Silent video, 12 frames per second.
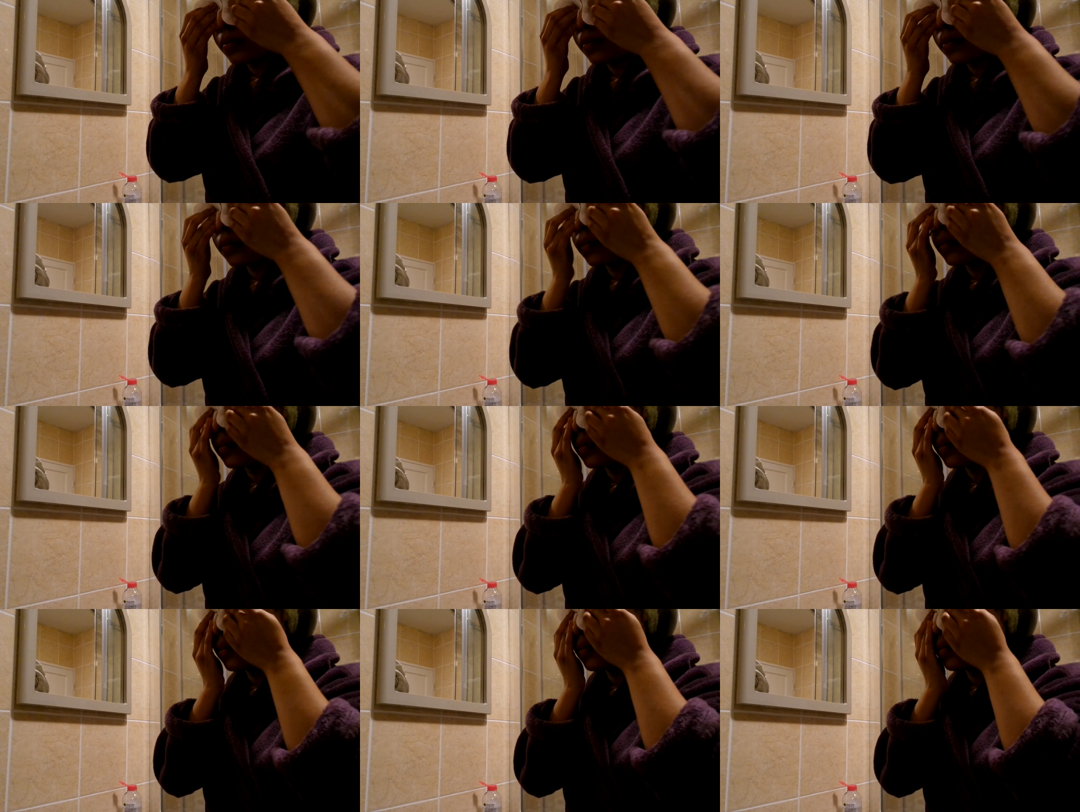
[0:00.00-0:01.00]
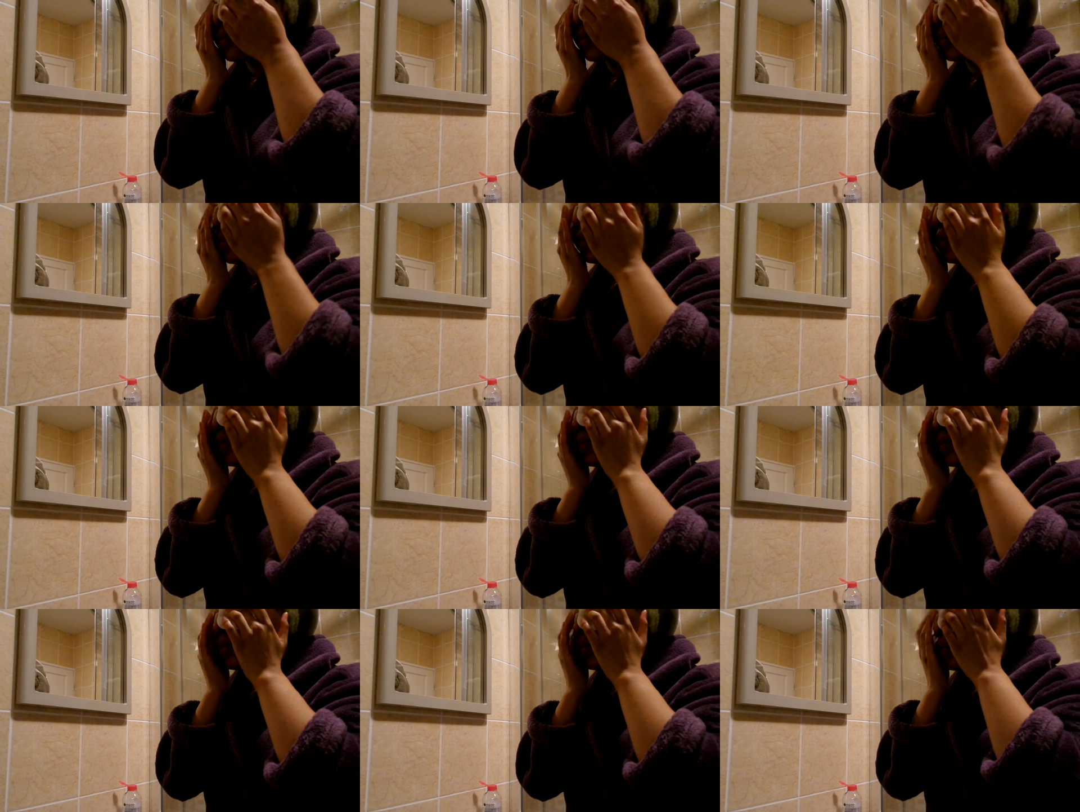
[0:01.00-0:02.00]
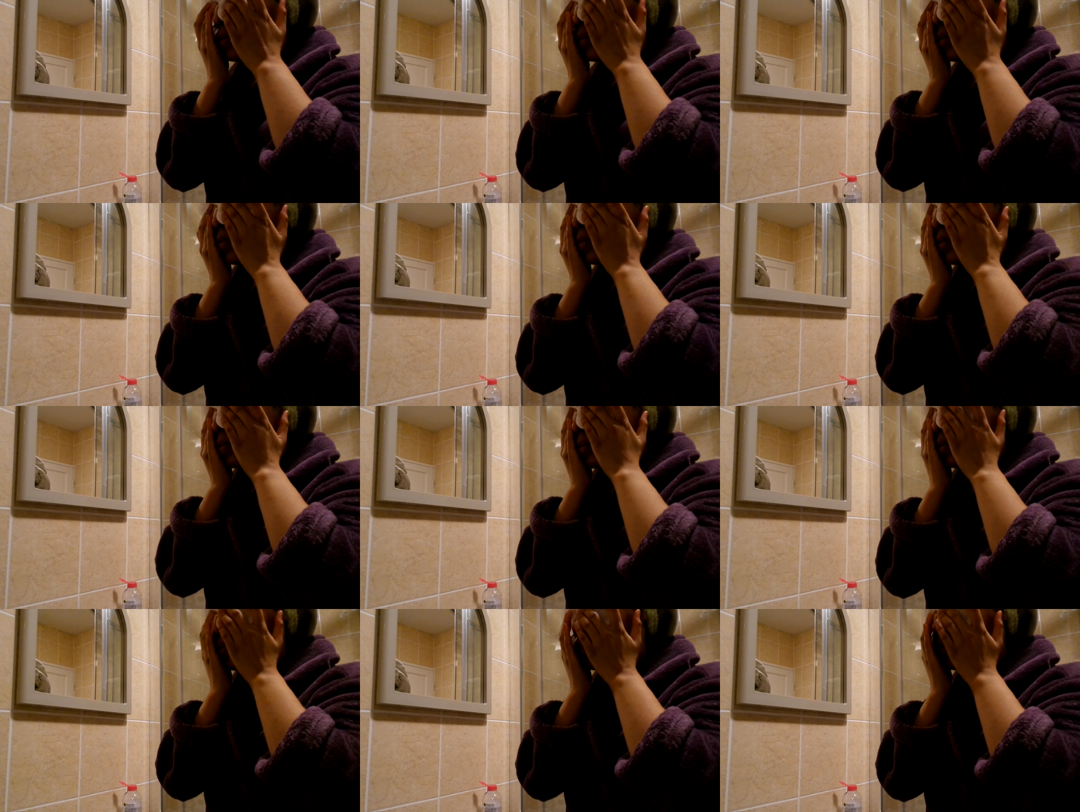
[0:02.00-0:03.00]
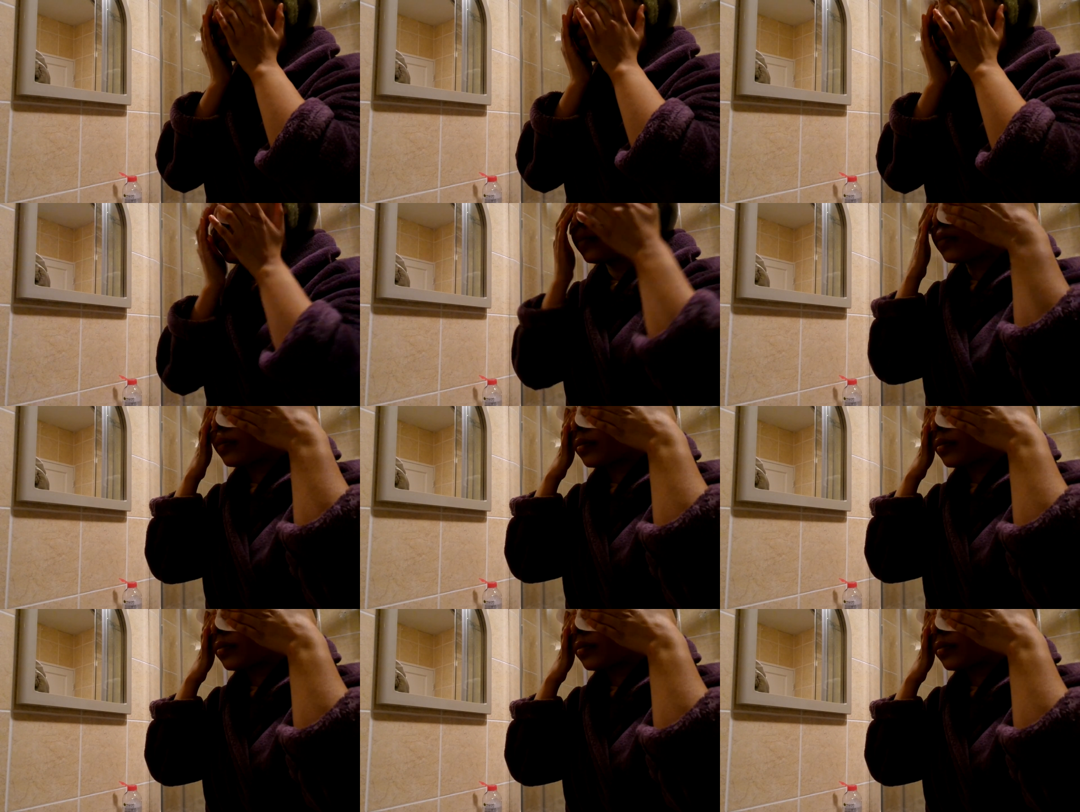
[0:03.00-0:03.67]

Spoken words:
[unreadable: no face in view]